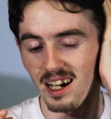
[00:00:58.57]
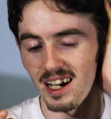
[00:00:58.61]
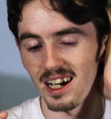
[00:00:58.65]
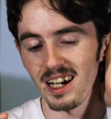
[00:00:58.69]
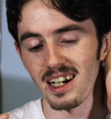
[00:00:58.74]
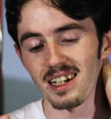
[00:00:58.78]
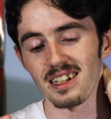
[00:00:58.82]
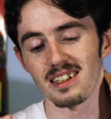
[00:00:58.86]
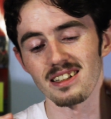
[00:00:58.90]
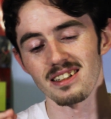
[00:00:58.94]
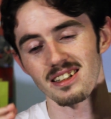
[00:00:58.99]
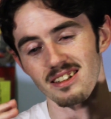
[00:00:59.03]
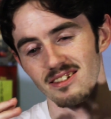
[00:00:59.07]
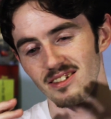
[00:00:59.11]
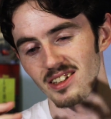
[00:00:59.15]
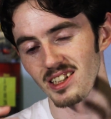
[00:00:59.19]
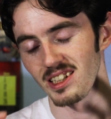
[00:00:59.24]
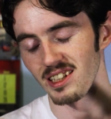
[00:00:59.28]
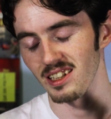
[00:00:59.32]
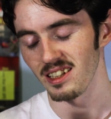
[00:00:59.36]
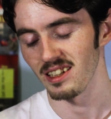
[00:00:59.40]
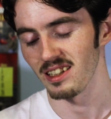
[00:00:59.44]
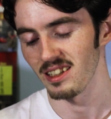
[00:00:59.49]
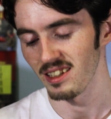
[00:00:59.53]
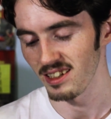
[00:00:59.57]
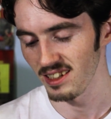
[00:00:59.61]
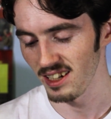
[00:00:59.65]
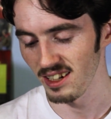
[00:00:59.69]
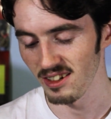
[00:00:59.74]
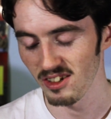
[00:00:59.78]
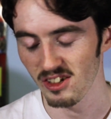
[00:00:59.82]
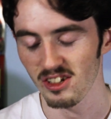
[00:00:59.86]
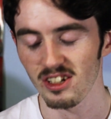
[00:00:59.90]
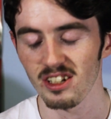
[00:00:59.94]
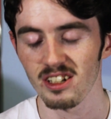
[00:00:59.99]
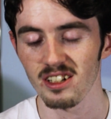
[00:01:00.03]
And right,
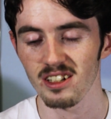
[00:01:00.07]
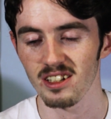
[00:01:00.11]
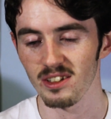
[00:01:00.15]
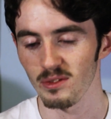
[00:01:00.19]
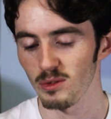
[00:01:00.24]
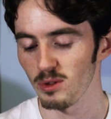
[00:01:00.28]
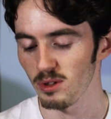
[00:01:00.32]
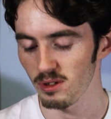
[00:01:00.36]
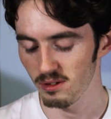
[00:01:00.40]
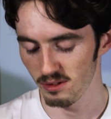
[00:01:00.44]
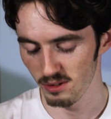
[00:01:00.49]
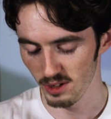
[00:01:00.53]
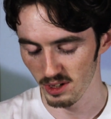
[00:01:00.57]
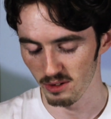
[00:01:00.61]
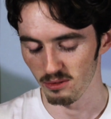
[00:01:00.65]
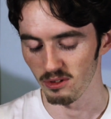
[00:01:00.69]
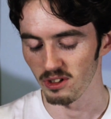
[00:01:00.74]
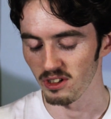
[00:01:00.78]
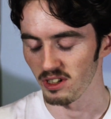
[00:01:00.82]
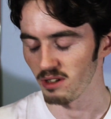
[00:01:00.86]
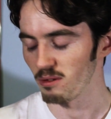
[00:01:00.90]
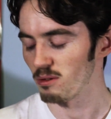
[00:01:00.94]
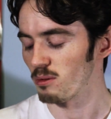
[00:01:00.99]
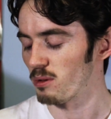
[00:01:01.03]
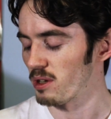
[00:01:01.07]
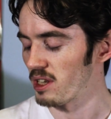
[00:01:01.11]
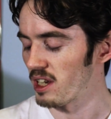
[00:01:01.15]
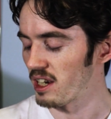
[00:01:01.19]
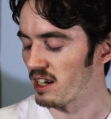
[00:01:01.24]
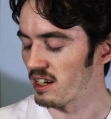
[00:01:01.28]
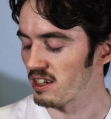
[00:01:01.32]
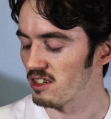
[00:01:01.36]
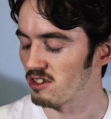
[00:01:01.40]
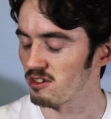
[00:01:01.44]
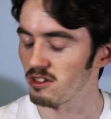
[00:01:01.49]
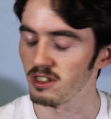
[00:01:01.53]
I'm just gonna give you a quick rundown of what
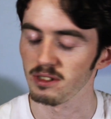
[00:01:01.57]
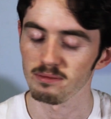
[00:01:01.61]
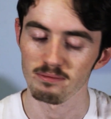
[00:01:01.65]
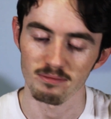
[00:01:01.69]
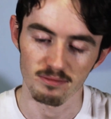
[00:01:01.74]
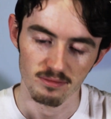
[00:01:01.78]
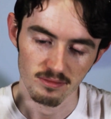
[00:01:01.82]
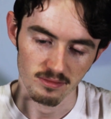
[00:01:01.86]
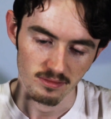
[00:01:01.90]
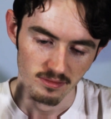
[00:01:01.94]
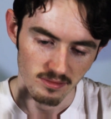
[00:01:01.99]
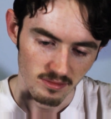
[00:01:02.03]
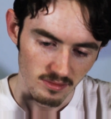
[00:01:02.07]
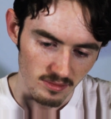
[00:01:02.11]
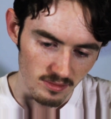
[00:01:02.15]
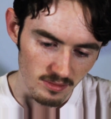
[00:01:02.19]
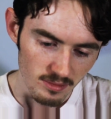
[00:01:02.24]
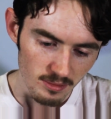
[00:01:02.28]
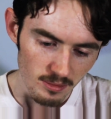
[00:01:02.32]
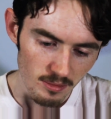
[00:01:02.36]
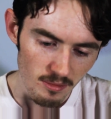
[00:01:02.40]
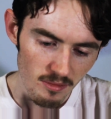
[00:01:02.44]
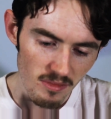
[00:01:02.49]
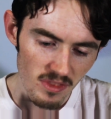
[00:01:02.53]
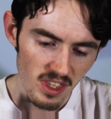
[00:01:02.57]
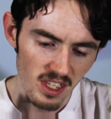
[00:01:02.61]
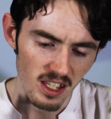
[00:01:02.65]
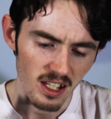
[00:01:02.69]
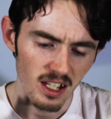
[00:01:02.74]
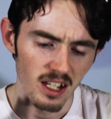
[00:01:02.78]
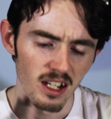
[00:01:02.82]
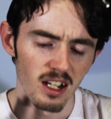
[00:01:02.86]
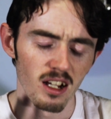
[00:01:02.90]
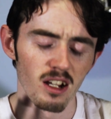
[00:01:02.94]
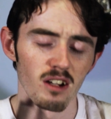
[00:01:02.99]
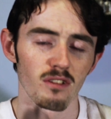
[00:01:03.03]
that is. Right,
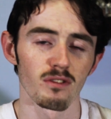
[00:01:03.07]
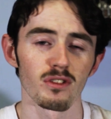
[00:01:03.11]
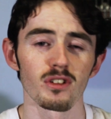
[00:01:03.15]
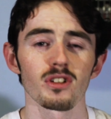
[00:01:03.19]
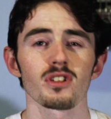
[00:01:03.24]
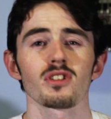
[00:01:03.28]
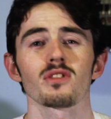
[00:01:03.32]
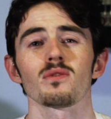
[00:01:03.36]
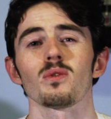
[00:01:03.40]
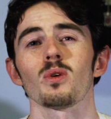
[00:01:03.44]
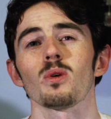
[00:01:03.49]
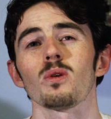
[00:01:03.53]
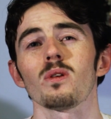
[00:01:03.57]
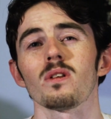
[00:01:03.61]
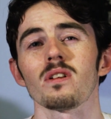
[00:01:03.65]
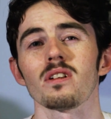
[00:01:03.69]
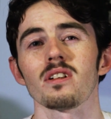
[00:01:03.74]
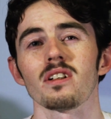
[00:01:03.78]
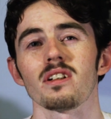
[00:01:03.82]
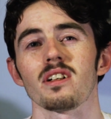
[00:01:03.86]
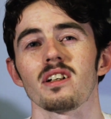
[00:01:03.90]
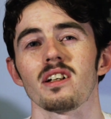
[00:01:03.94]
first of all,